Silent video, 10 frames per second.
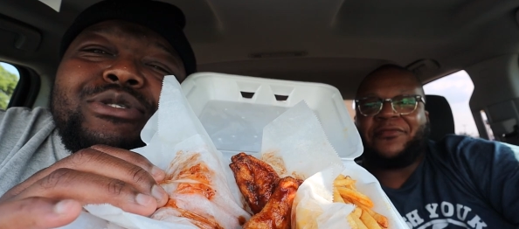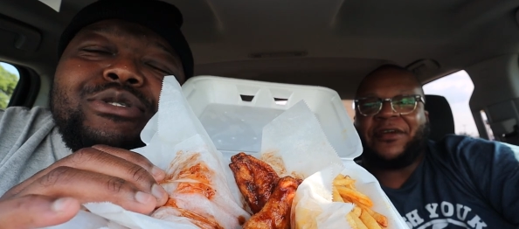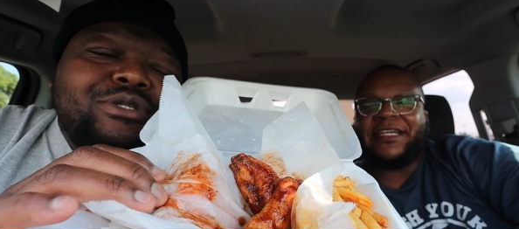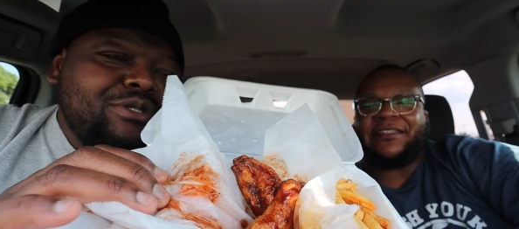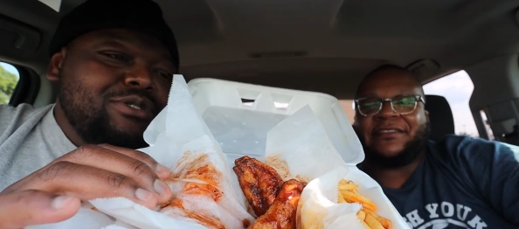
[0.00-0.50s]

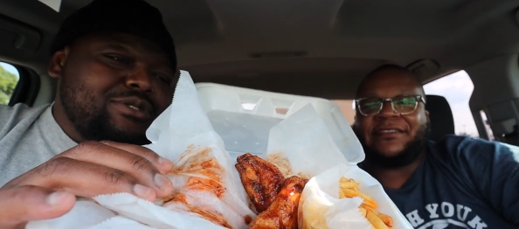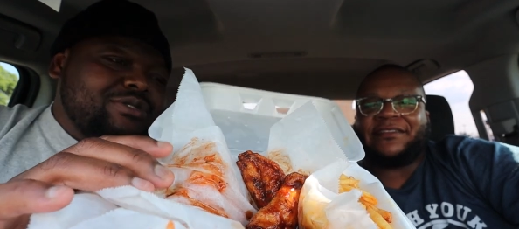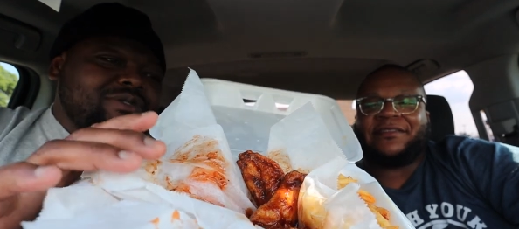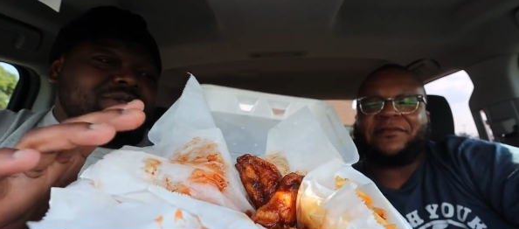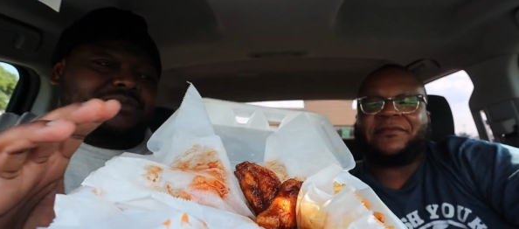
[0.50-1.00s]

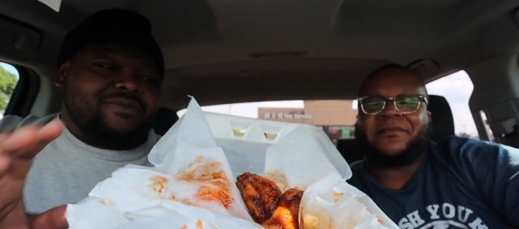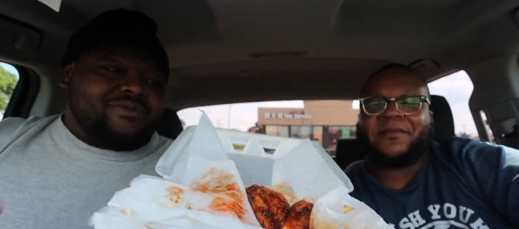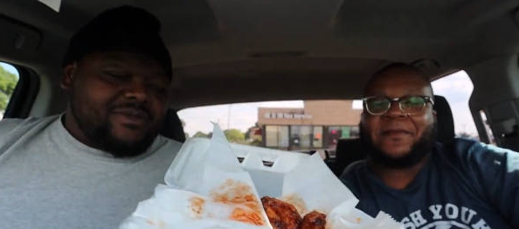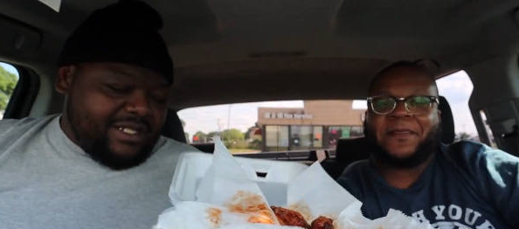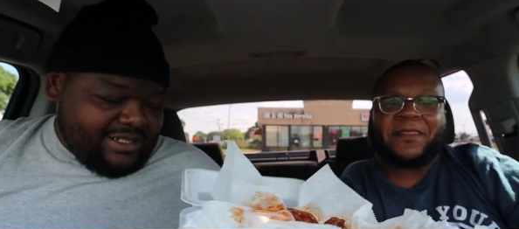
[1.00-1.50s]
Speaker 1: Wings.
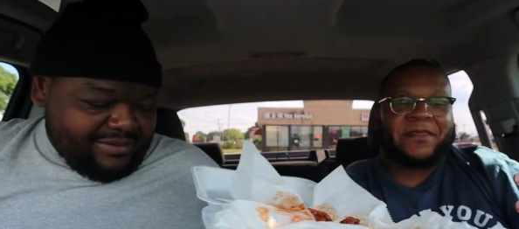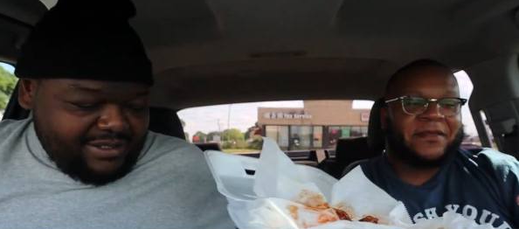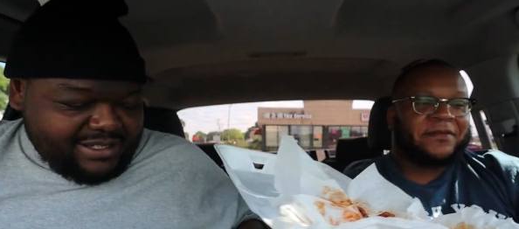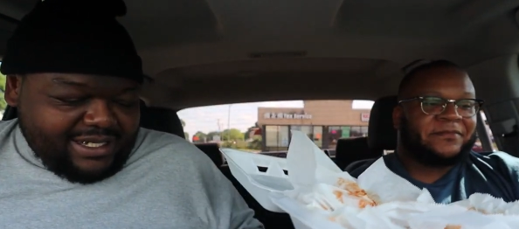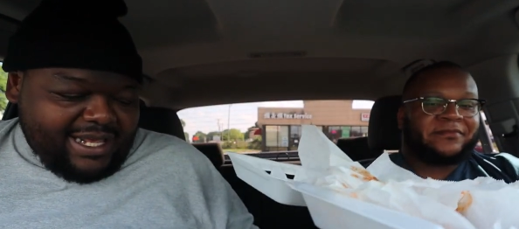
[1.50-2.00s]

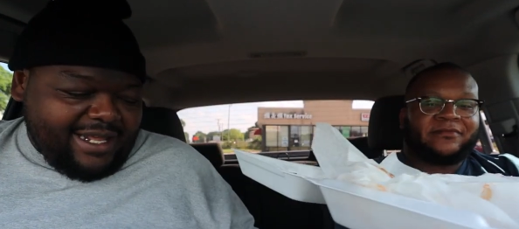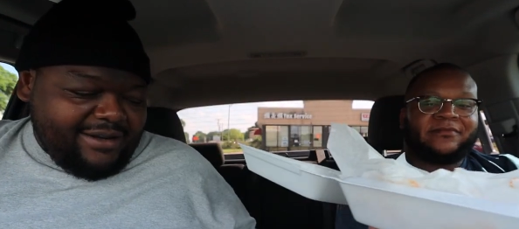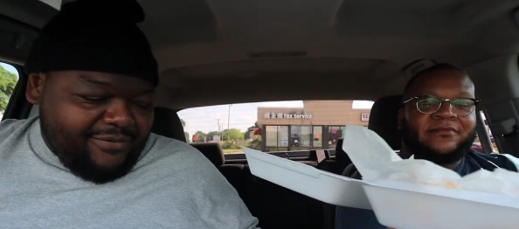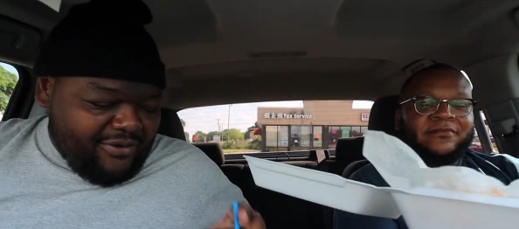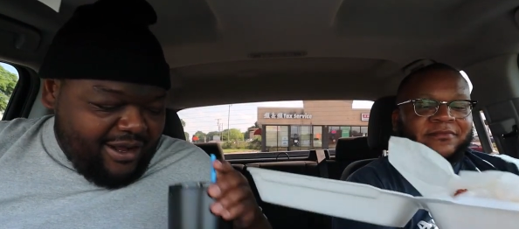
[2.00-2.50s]
some little
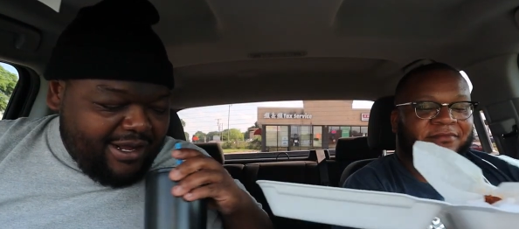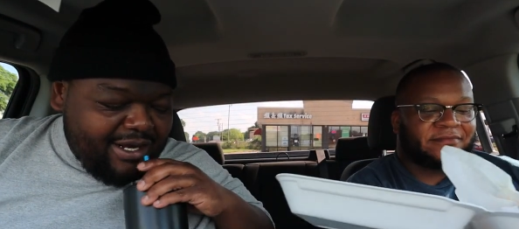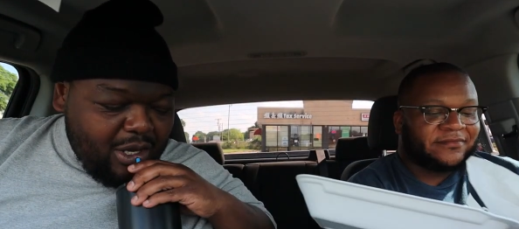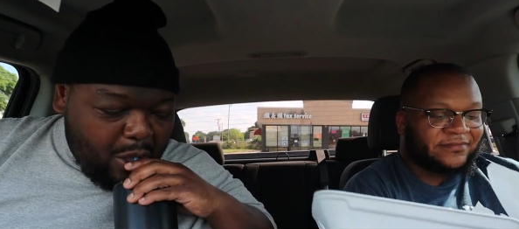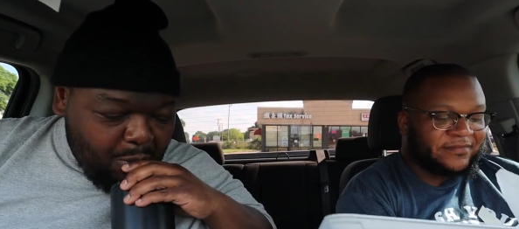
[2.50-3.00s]
tied
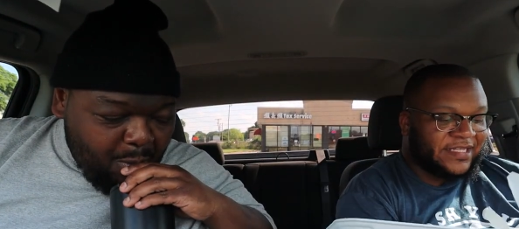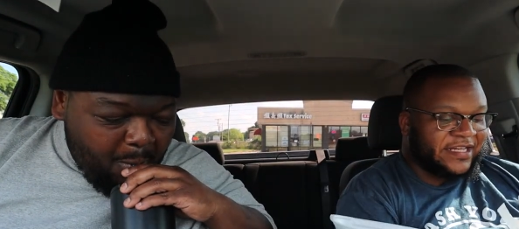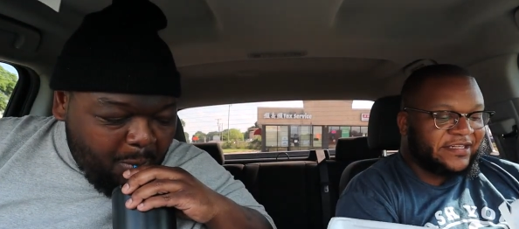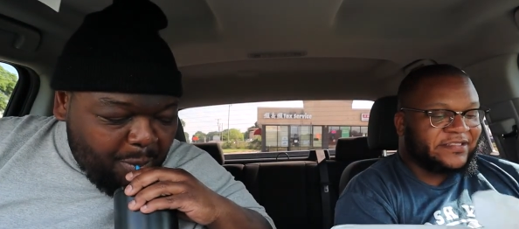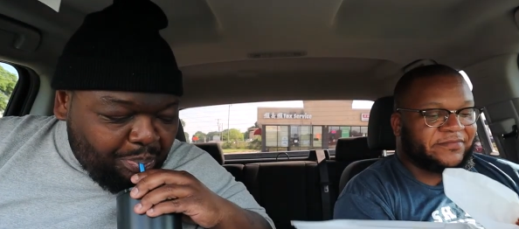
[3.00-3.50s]
fry.
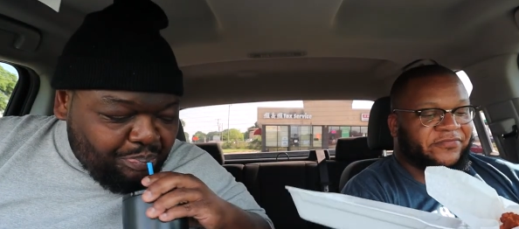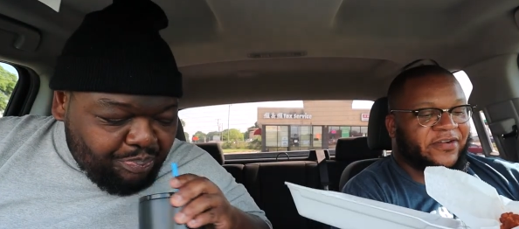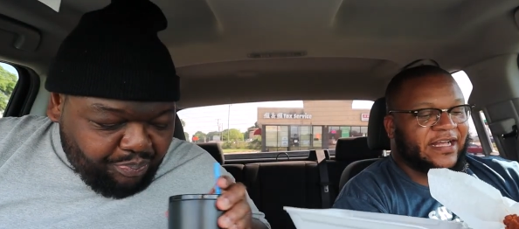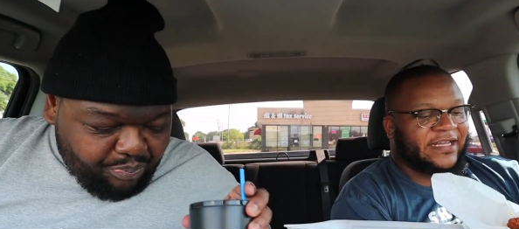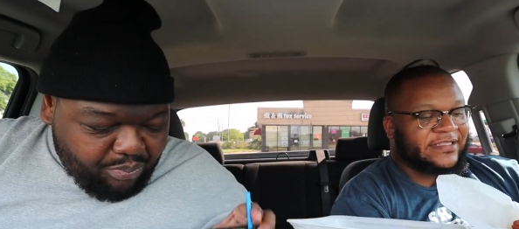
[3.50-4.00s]
Speaker 2: Yeah, and some
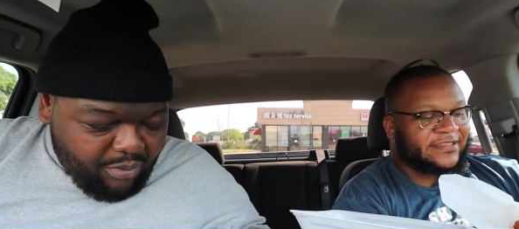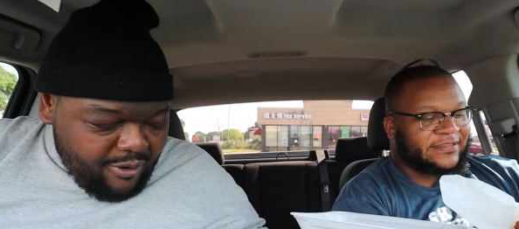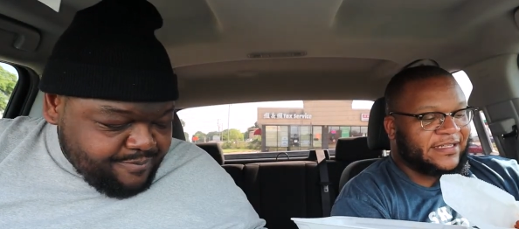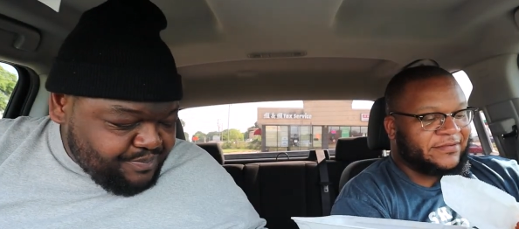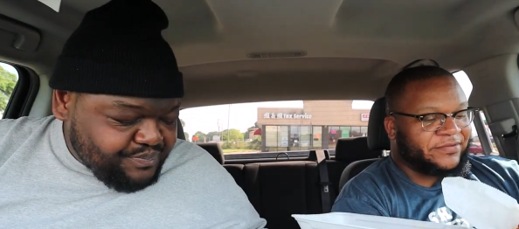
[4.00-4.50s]
fries.
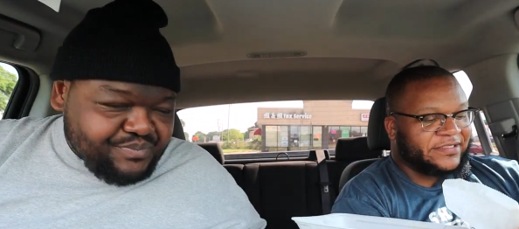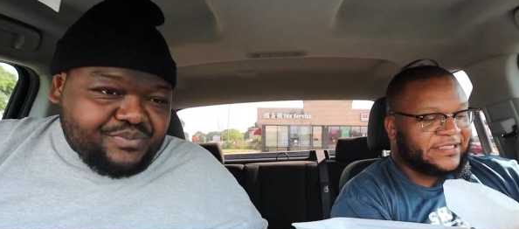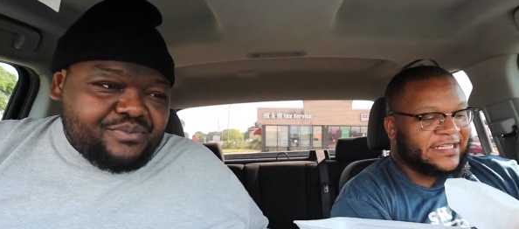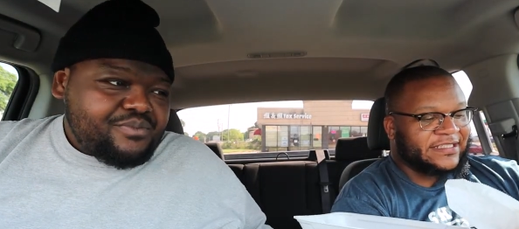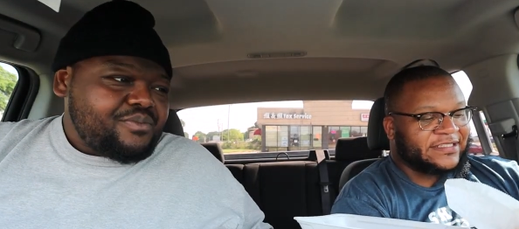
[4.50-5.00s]

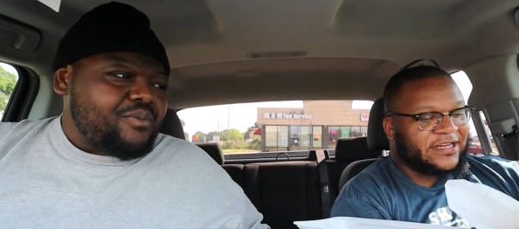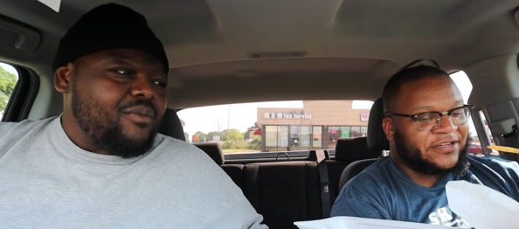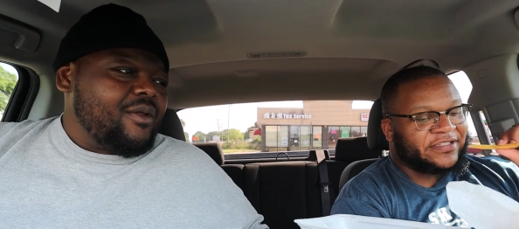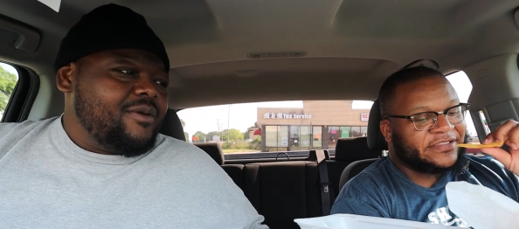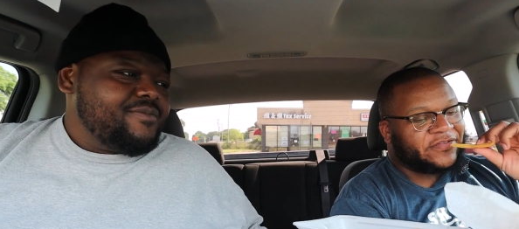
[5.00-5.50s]
put season
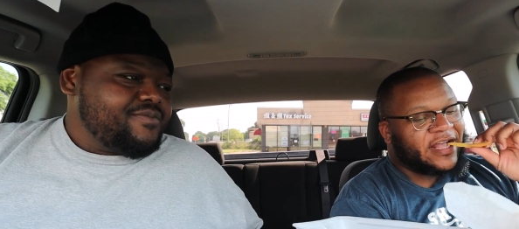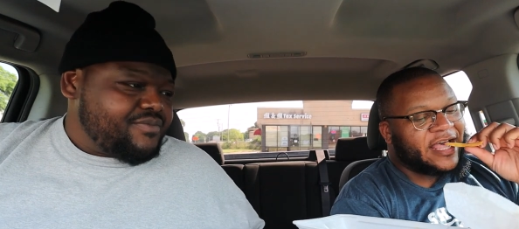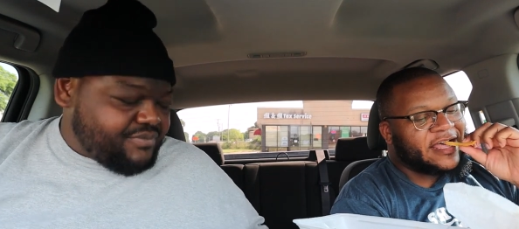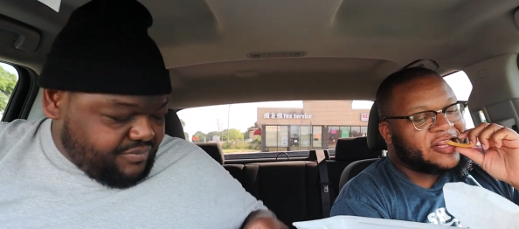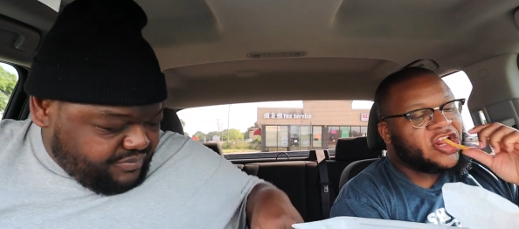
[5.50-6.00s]
salt on these
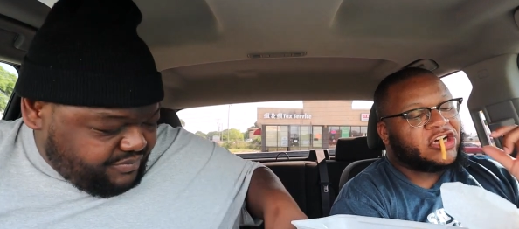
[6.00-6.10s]
fries.